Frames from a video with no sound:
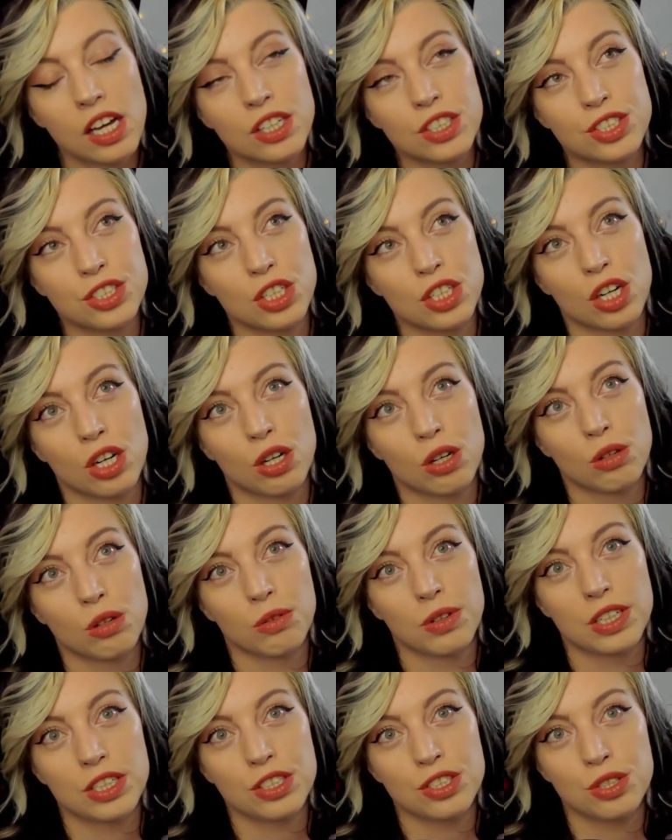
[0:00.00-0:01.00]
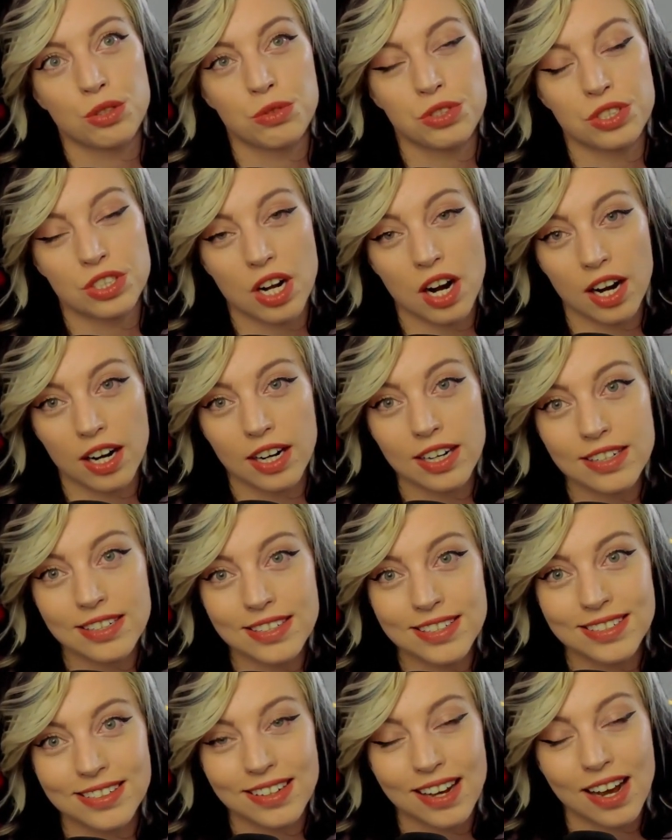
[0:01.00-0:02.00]
So to
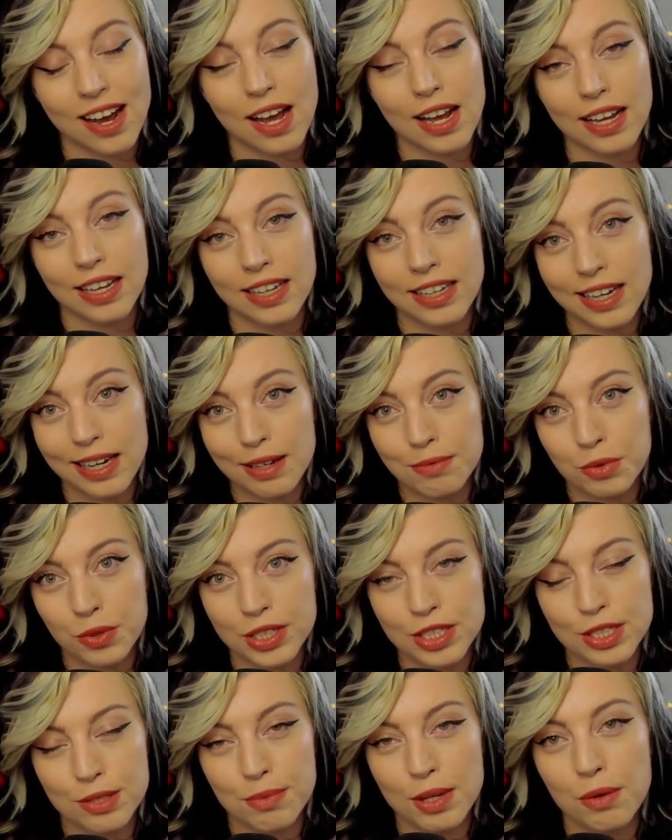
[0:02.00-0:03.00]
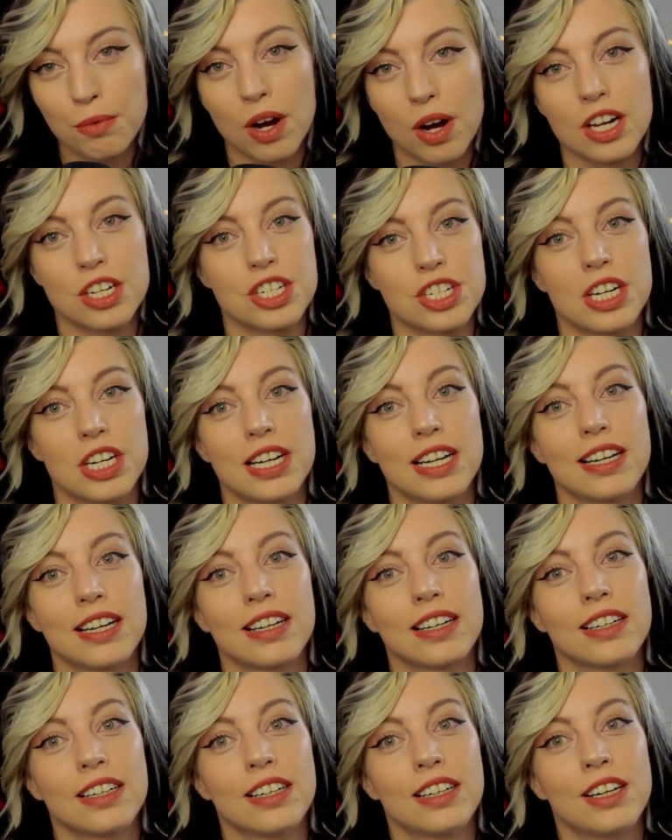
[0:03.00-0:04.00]
start, I am going to be watching
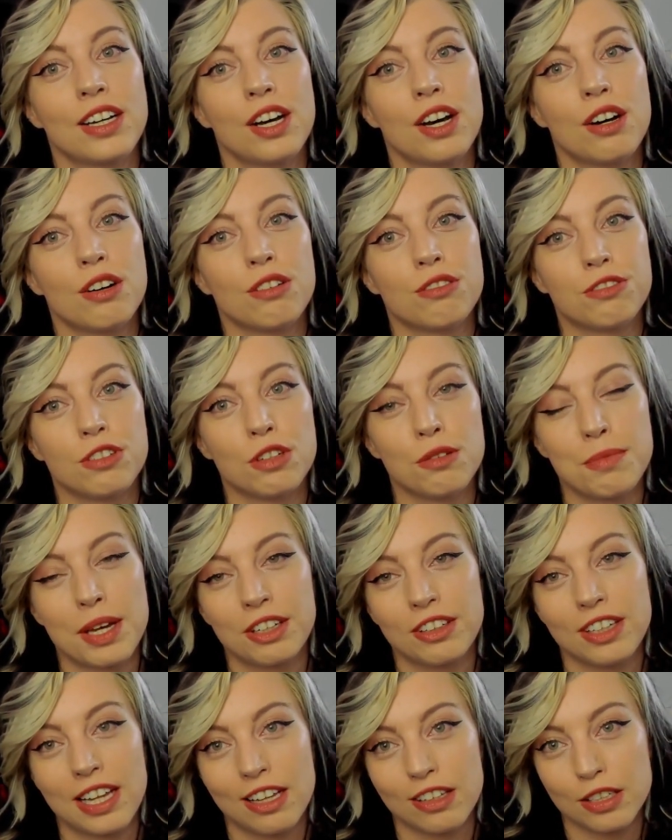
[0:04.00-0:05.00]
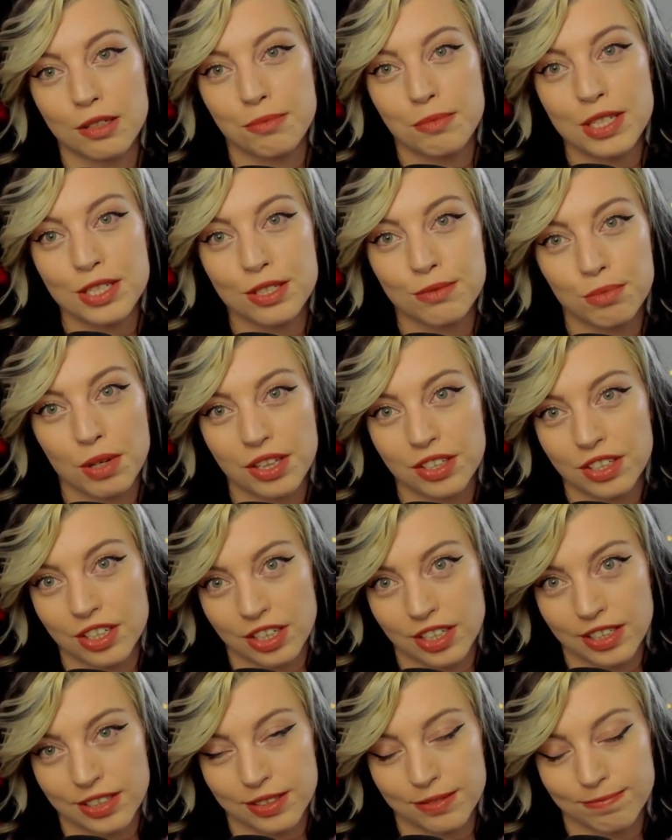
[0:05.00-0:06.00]
Fullmetal Alchemist
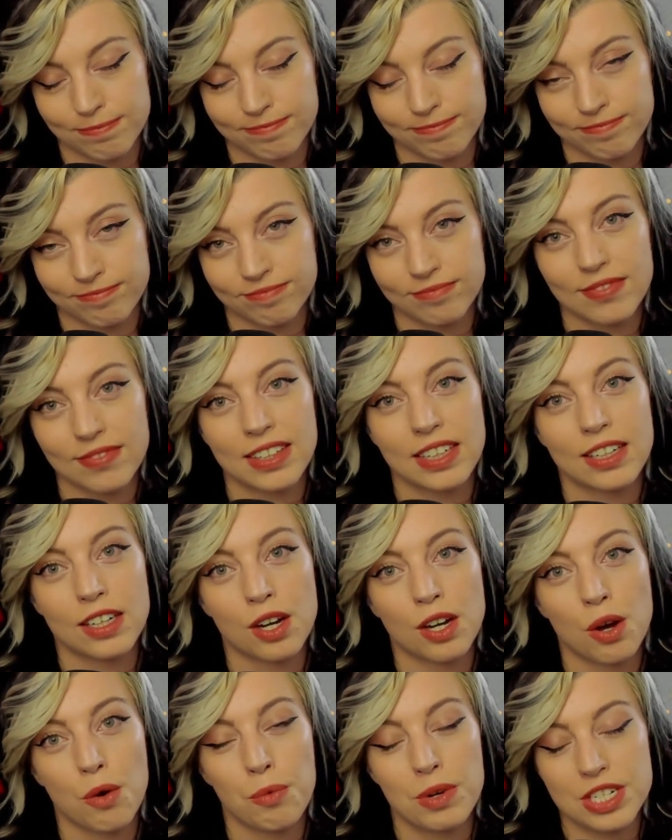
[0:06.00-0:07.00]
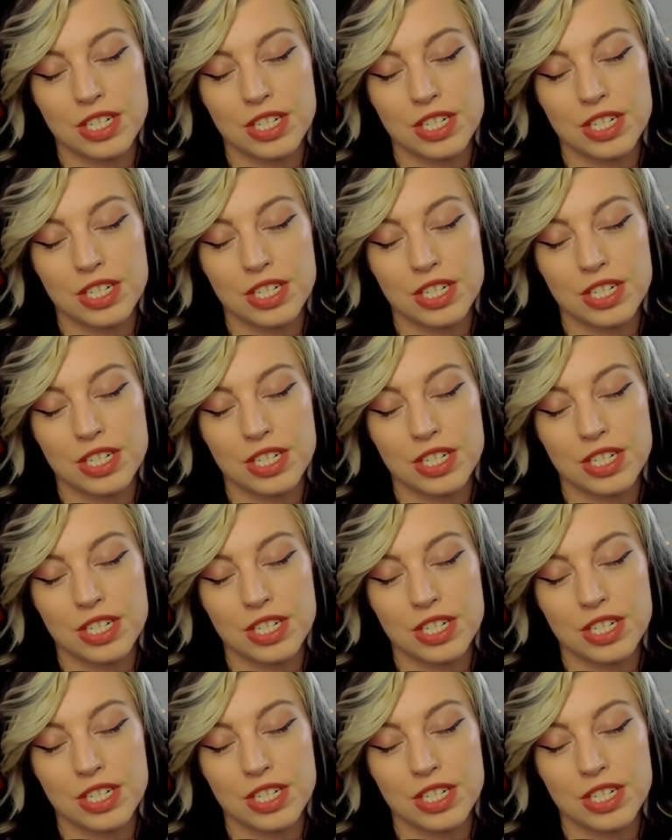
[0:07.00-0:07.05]
Brotherhood, which